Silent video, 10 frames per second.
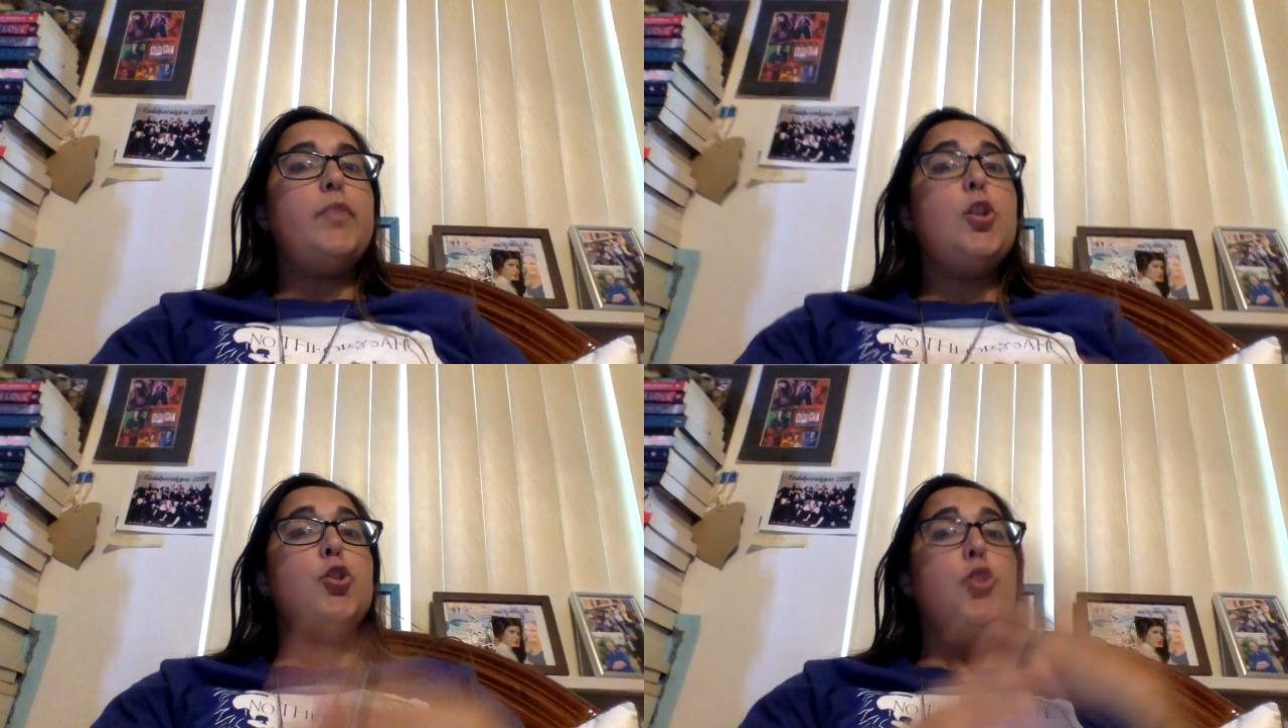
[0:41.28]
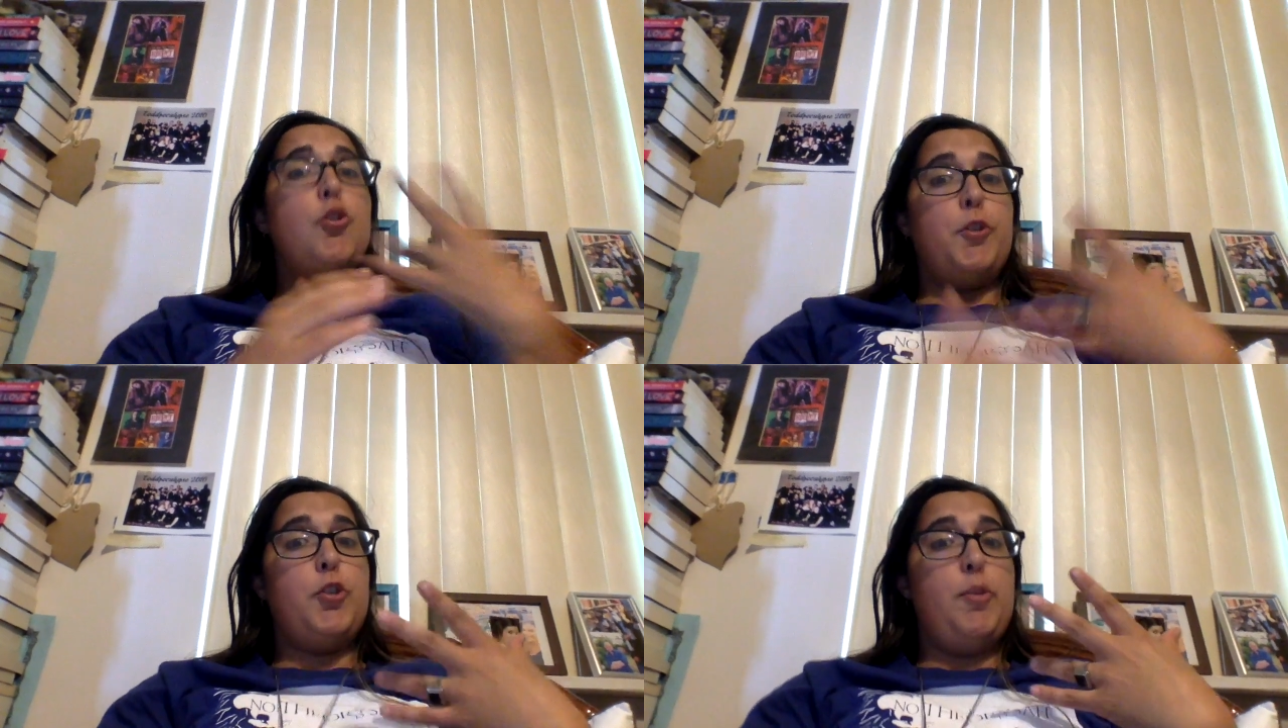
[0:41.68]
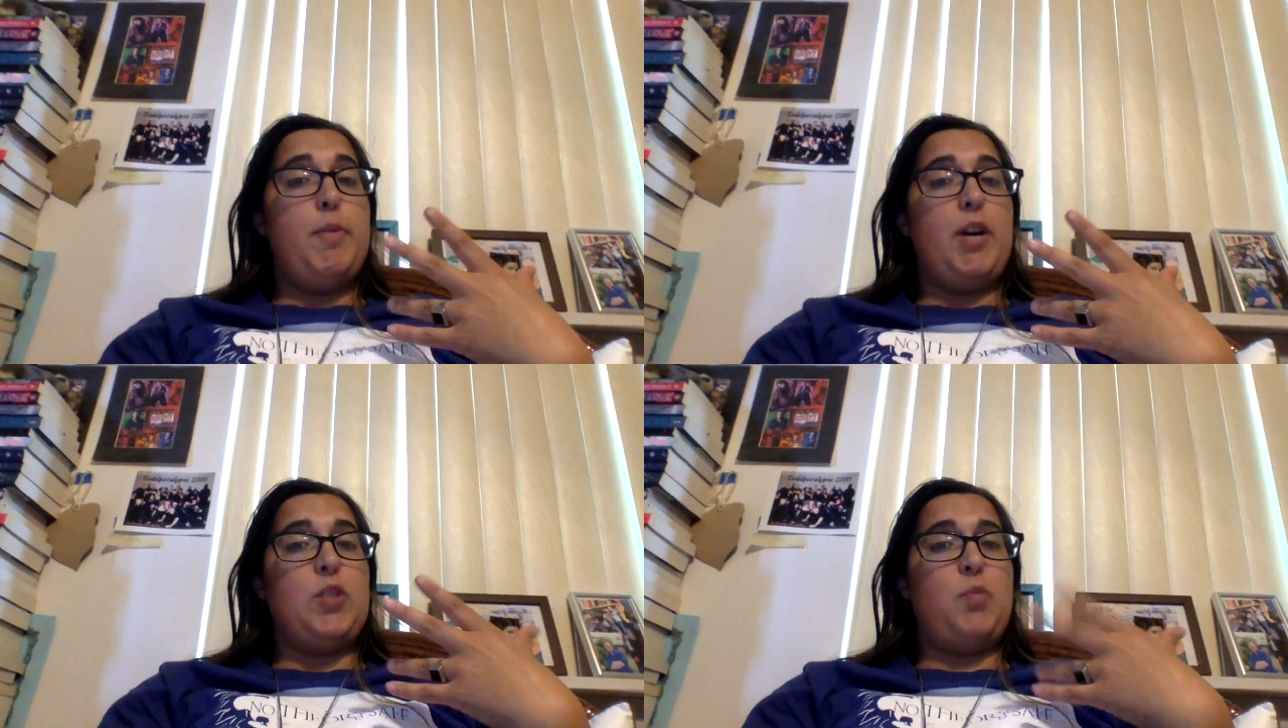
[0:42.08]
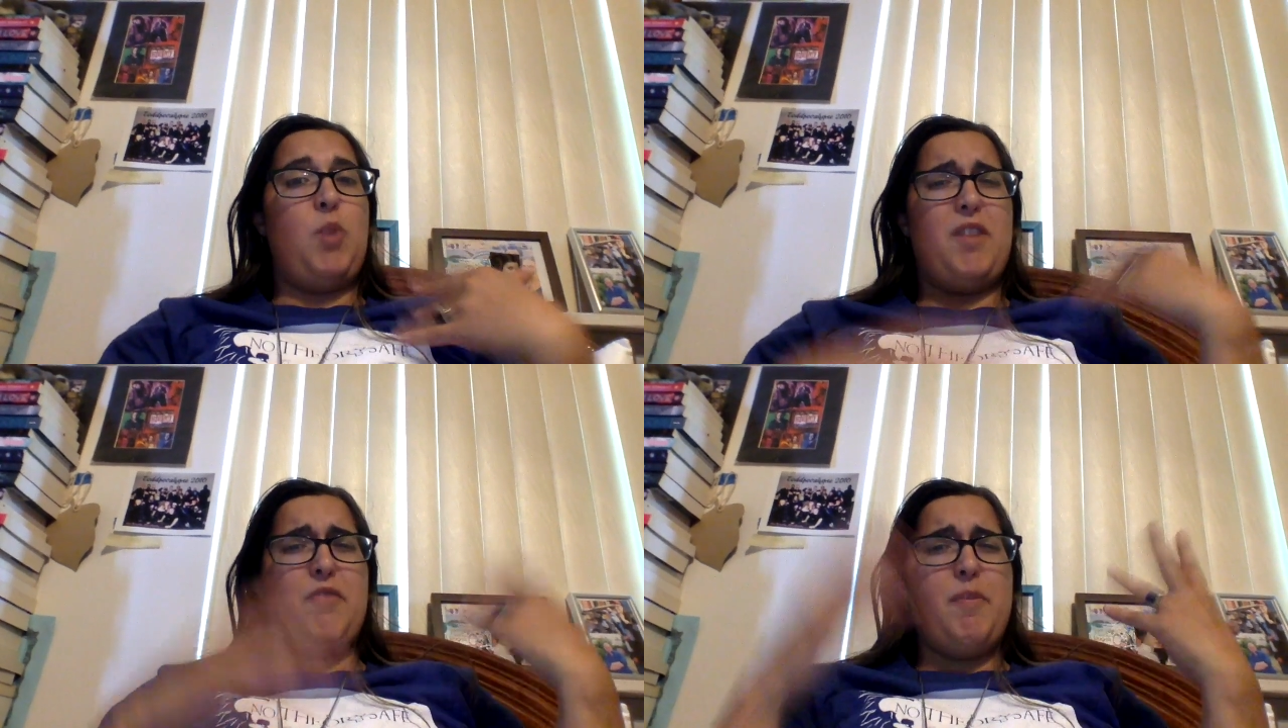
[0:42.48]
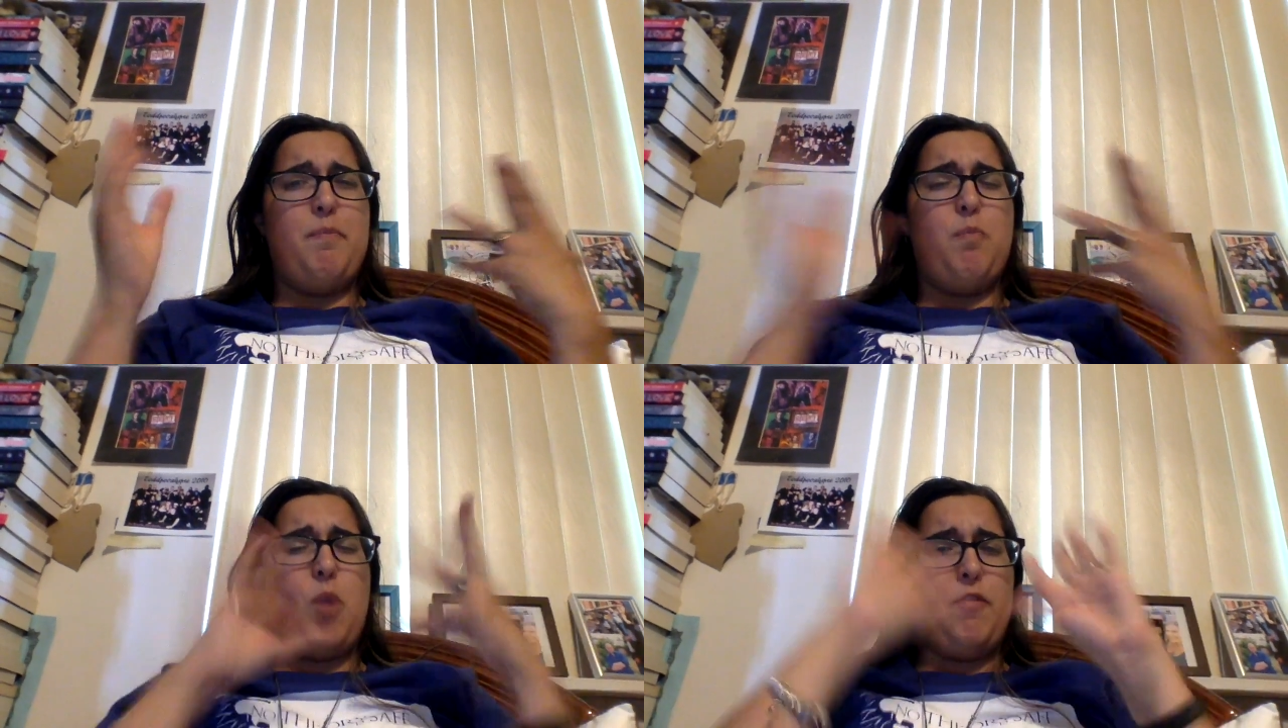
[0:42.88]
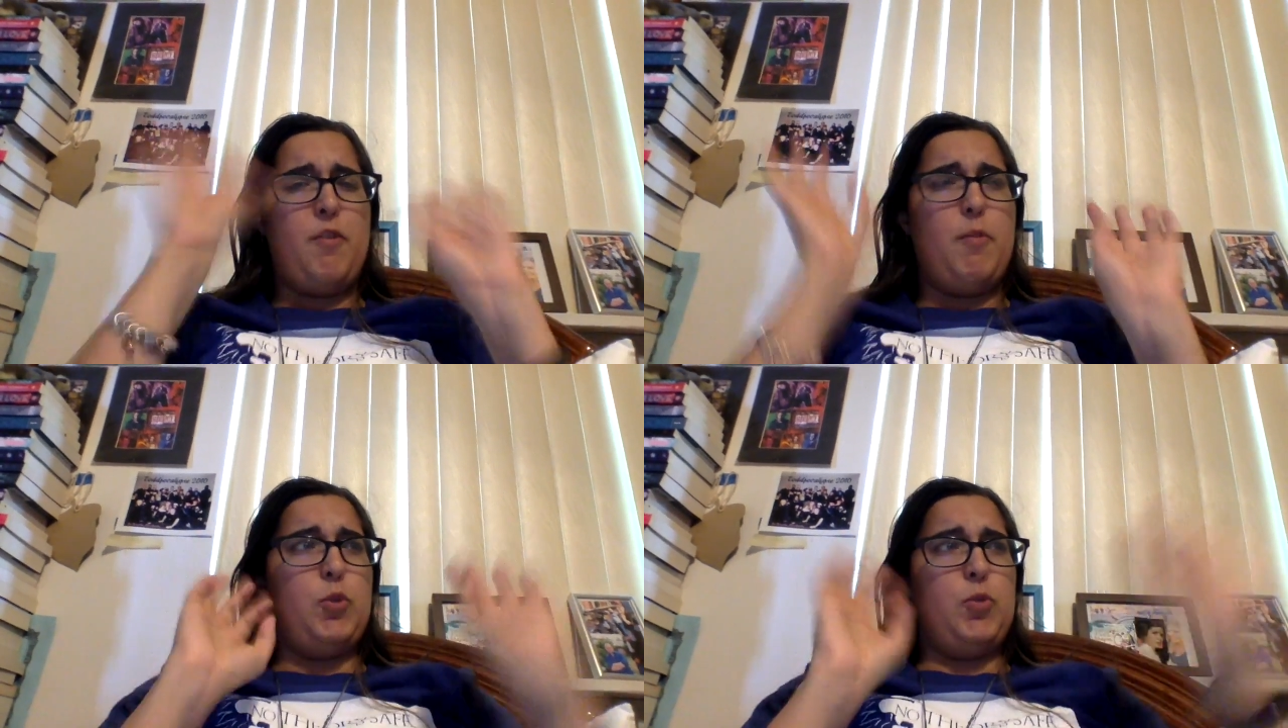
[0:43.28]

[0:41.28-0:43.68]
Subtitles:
So the first two books, one of the booths